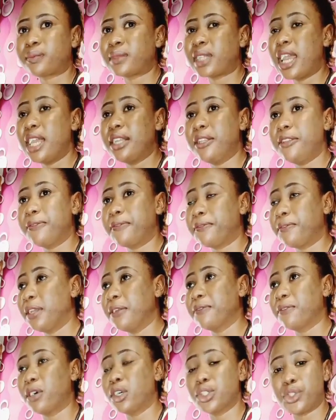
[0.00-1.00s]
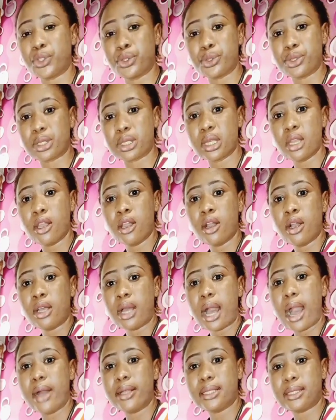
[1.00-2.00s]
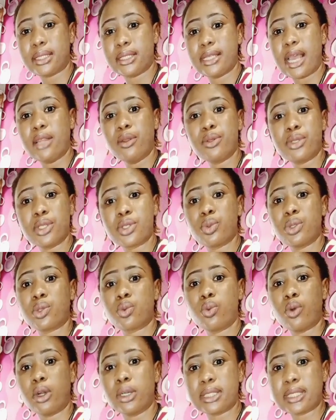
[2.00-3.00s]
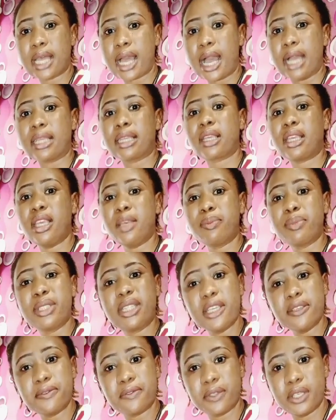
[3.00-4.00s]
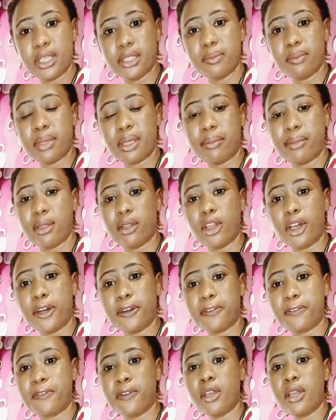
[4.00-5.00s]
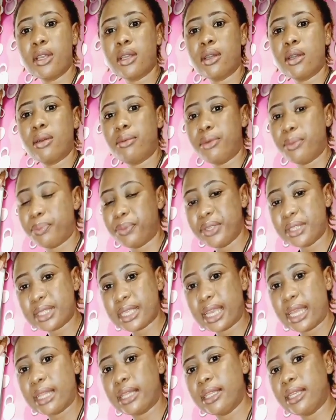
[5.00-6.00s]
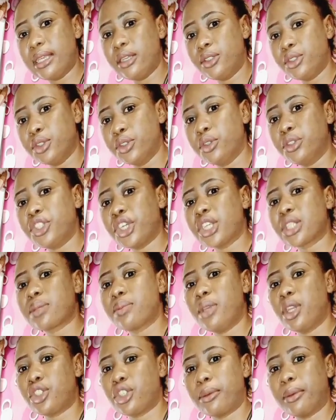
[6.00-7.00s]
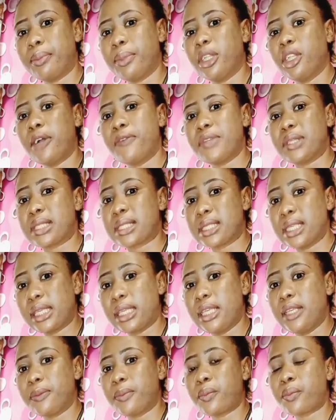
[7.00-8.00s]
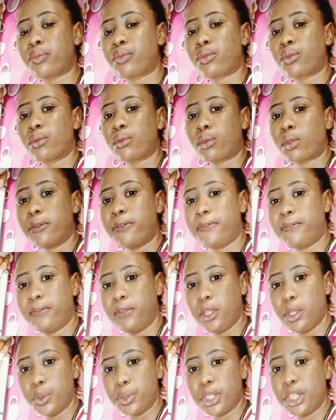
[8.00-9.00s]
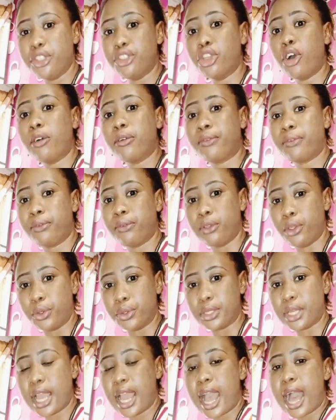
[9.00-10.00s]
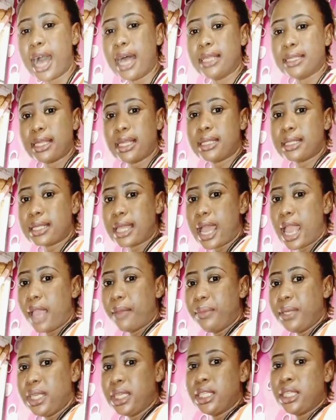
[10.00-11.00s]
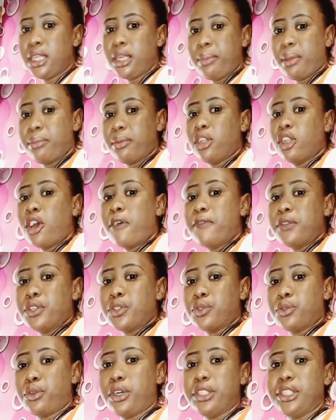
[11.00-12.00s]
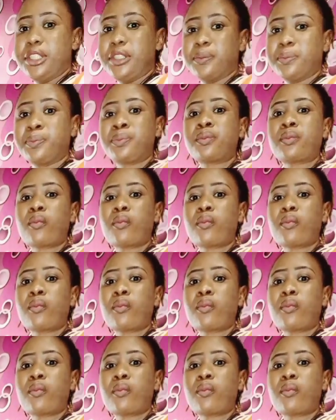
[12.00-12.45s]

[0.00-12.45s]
any flavor juice and dilute it with water and keep giving baby love repeatedly. You know, just make sure baby love is taking fluid, enough fluid at that time baby love is running